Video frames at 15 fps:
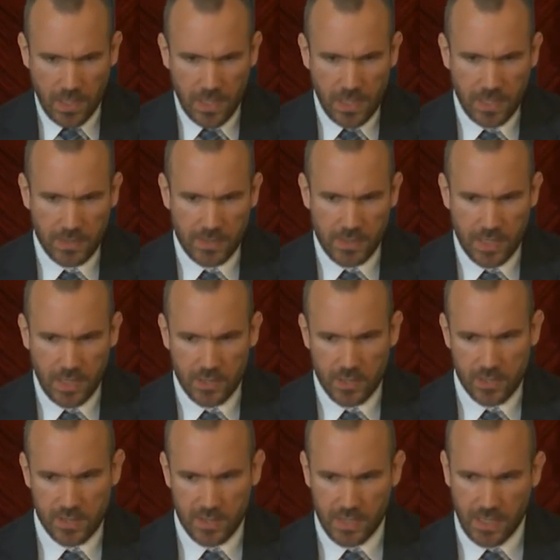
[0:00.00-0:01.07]
And
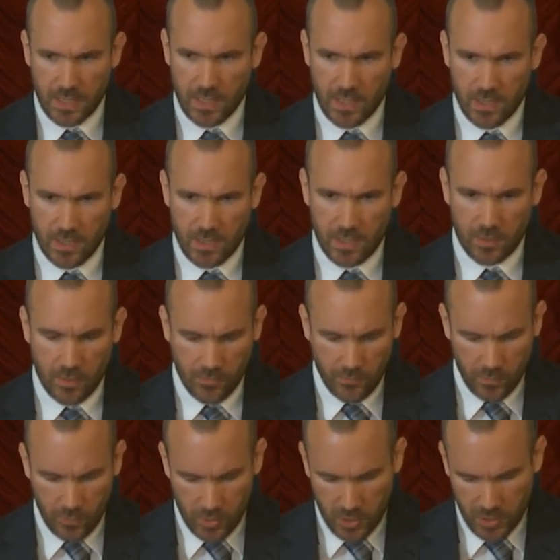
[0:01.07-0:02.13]
just to say that in
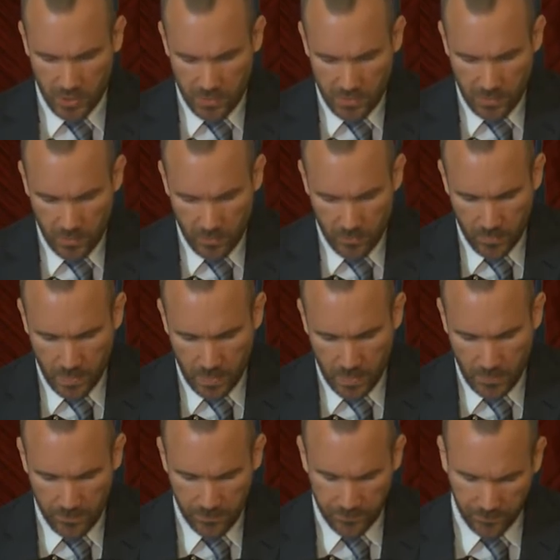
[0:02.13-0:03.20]
Confucianism,
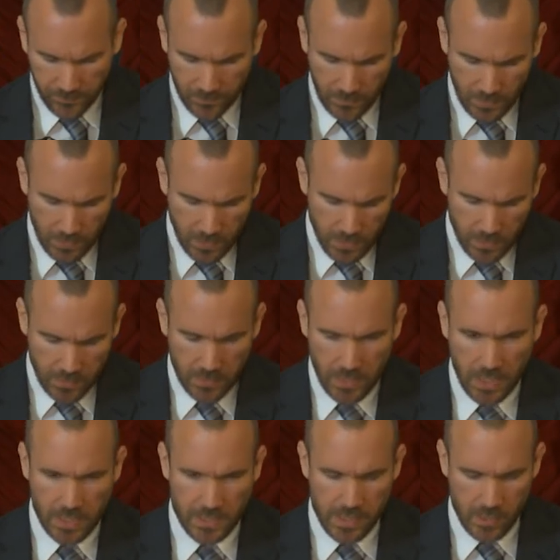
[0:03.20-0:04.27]
the
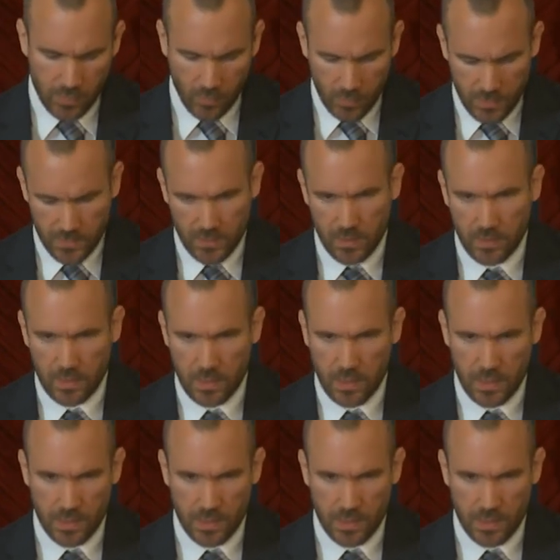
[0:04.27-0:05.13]
idea was that the